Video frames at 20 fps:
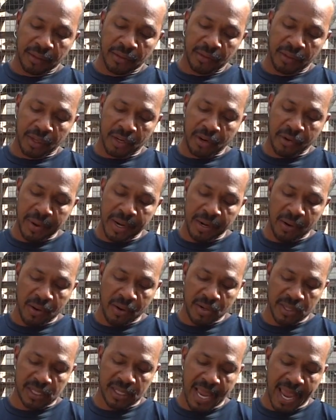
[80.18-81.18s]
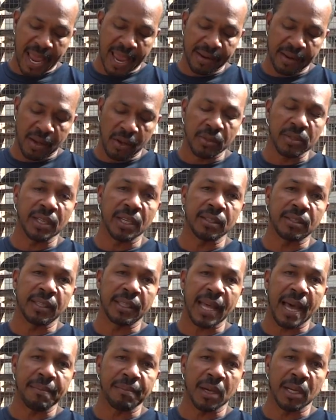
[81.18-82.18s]
The grit or sand goes into
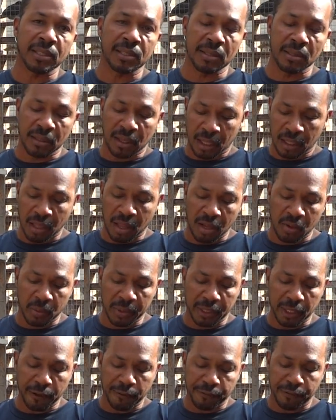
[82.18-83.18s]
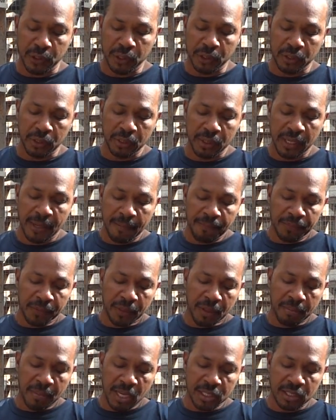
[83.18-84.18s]
that muscle along with their food.
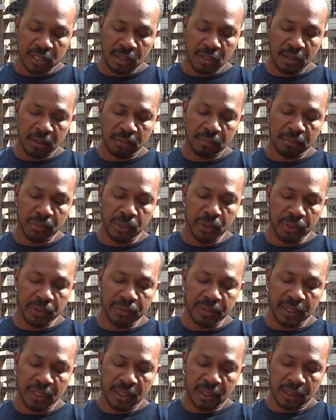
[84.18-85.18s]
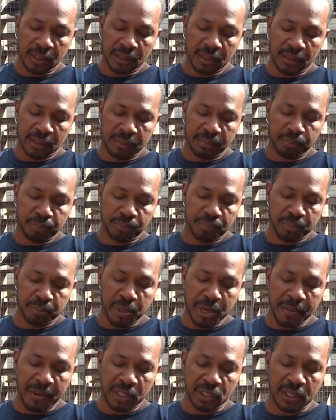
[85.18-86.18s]
The muscle moves
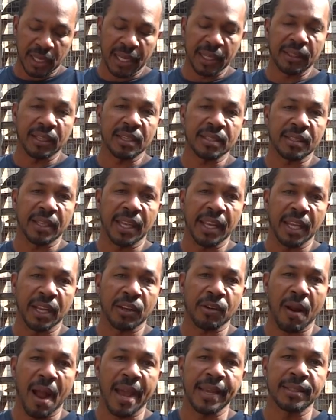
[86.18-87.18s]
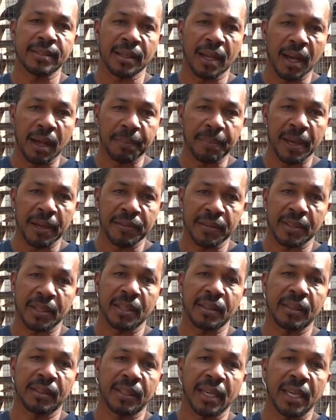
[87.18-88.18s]
pretty much like this, and it grinds up
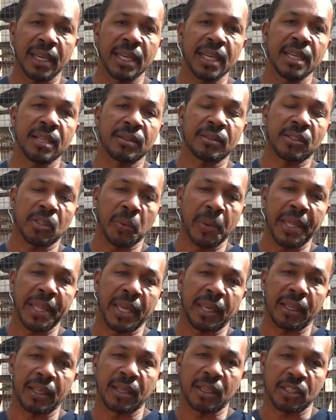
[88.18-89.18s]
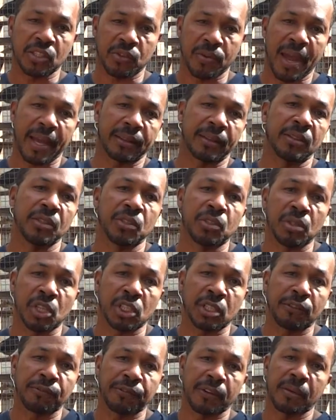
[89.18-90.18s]
everything that they eat to where they can extract the
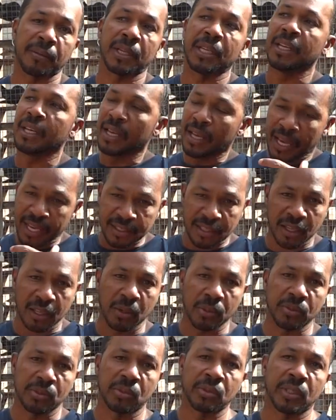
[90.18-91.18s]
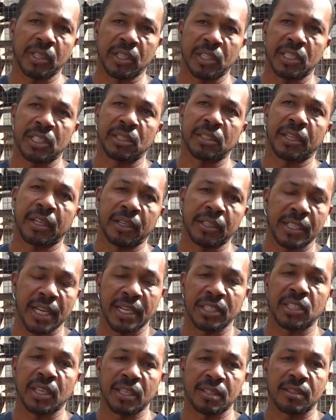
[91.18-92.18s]
nutrition from it as it goes through their
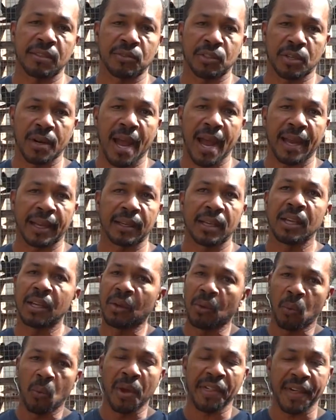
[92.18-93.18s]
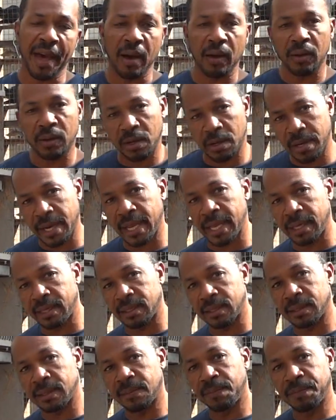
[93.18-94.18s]
digestive tract. Without grit,
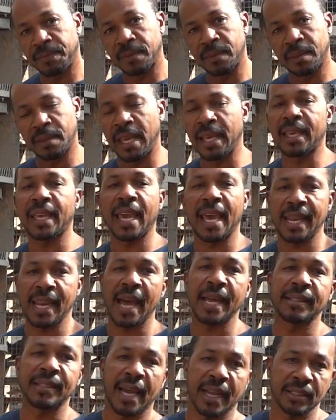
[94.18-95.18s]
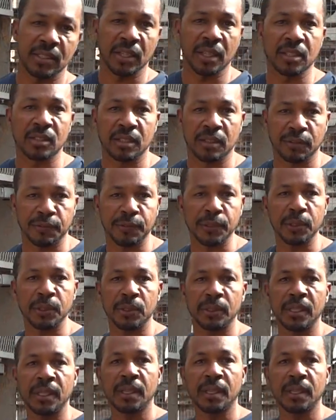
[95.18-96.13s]
they cannot digest their food.